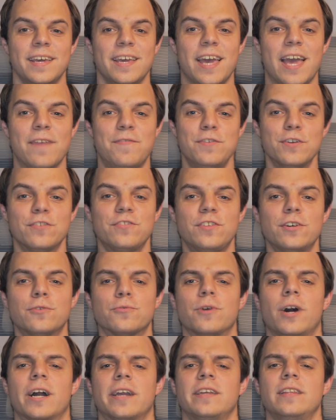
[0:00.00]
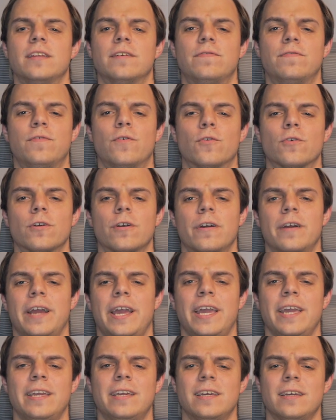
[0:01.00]
If you're still rocking the 4 or
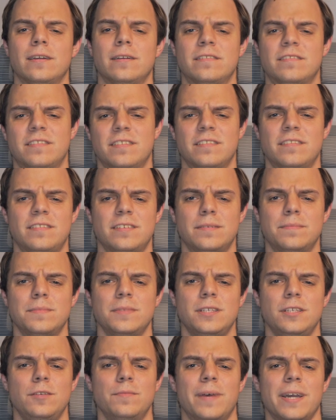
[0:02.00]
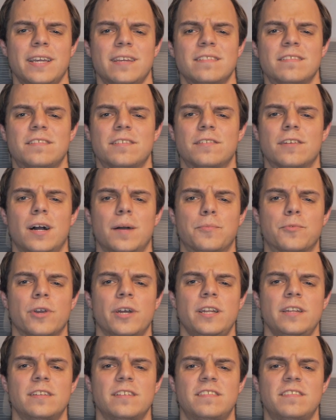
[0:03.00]
8 gig system, you might consider
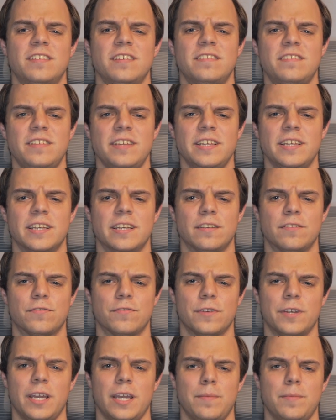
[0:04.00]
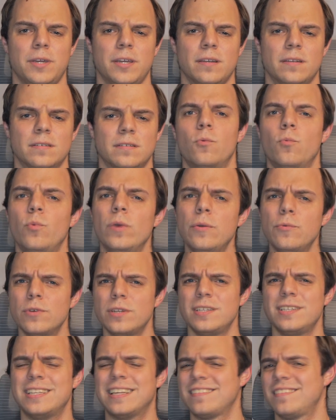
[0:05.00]
upgrading to 16 gigs for gaming. We
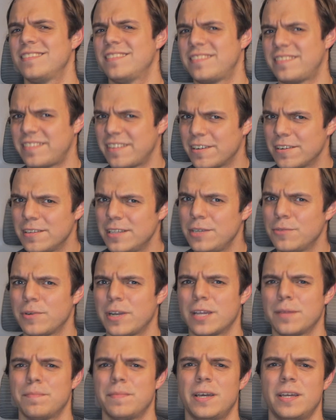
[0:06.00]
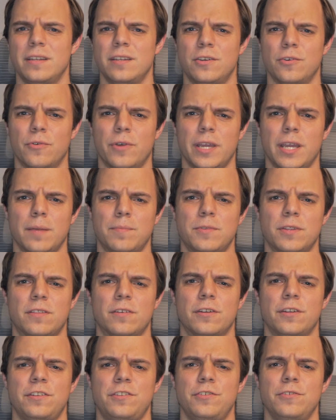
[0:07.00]
wouldn't necessarily recommend going up to
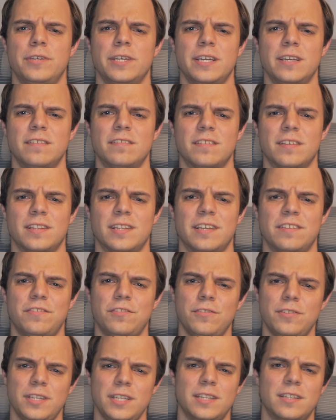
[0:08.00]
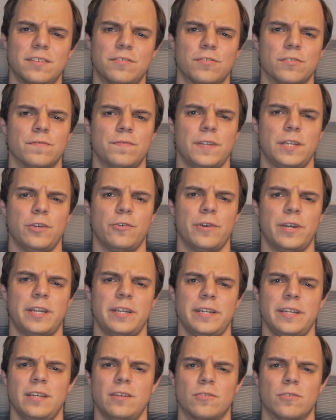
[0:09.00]
32 gigs unless you need this for video
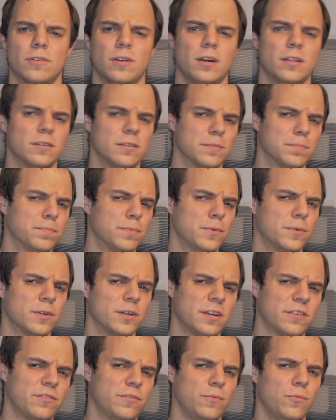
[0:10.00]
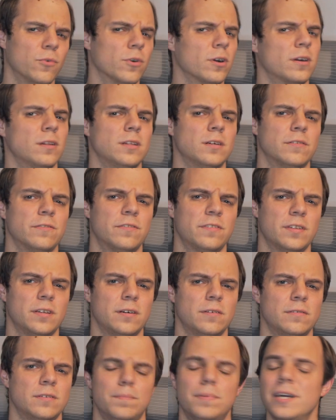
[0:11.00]
editing or other production workloads
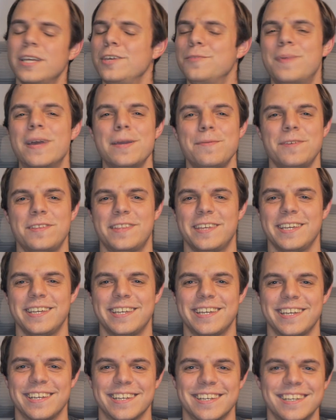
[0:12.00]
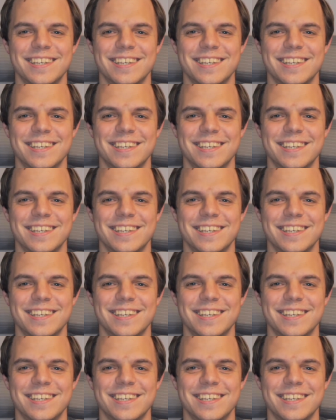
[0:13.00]
though. But you may be thinking,